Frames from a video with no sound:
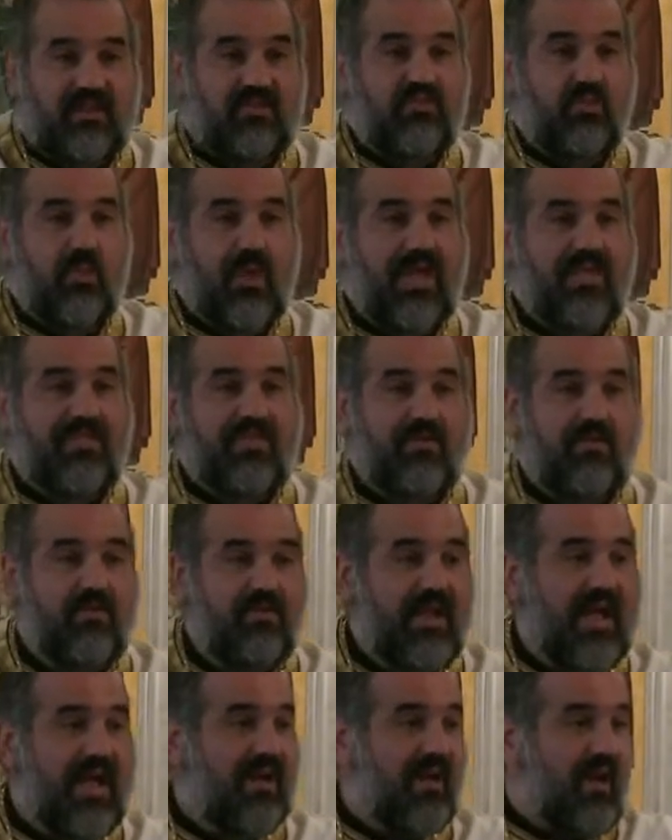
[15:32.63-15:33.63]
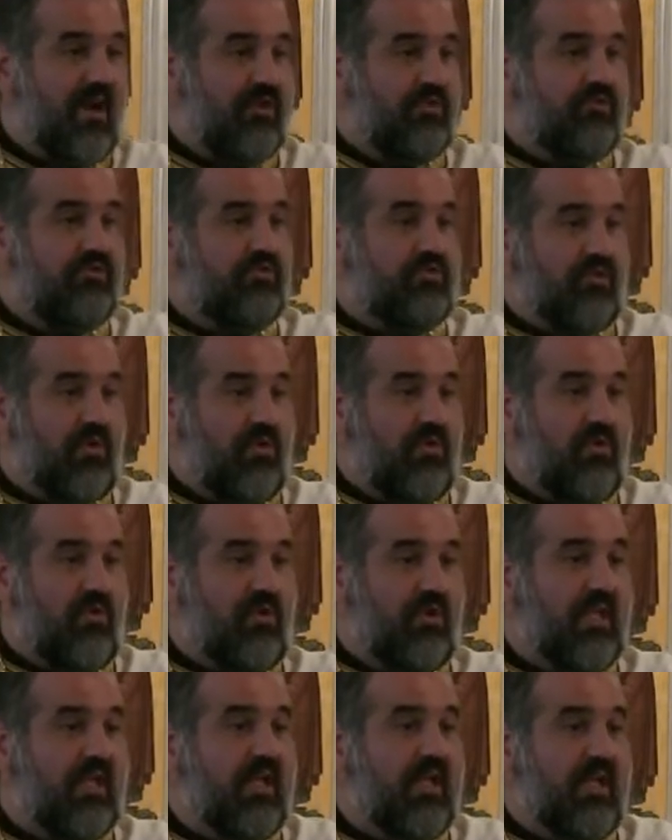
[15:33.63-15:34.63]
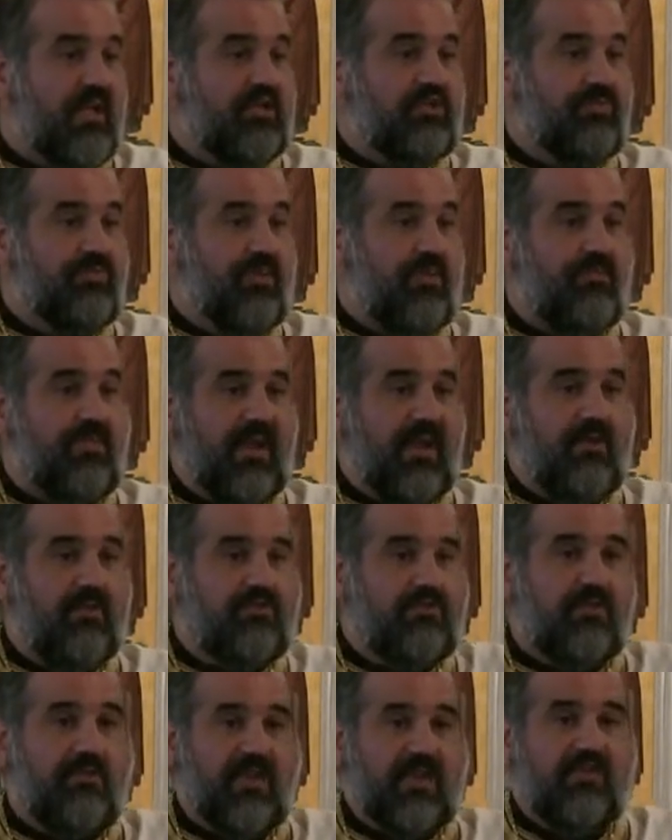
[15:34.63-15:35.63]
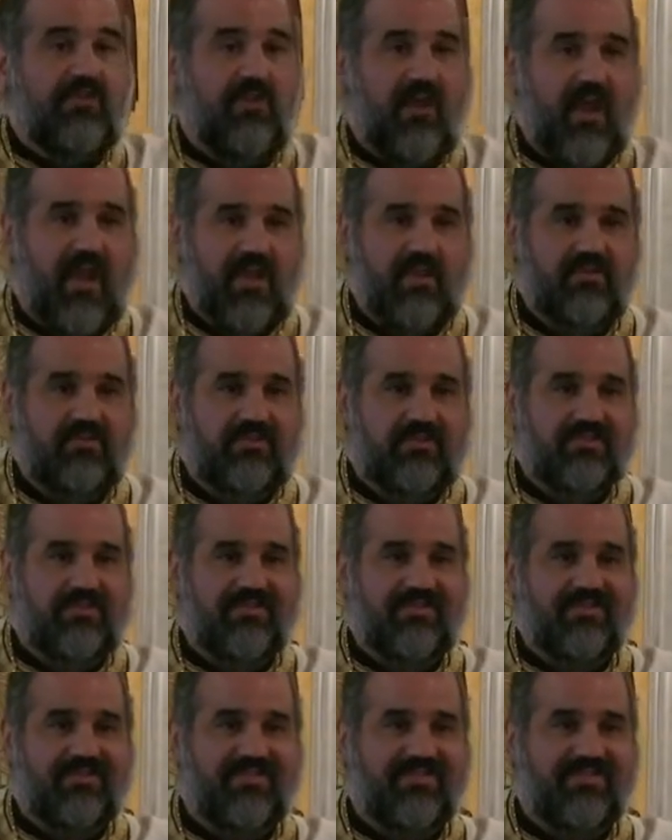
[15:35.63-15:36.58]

it's whether or not our soul is prepared to meet Christ.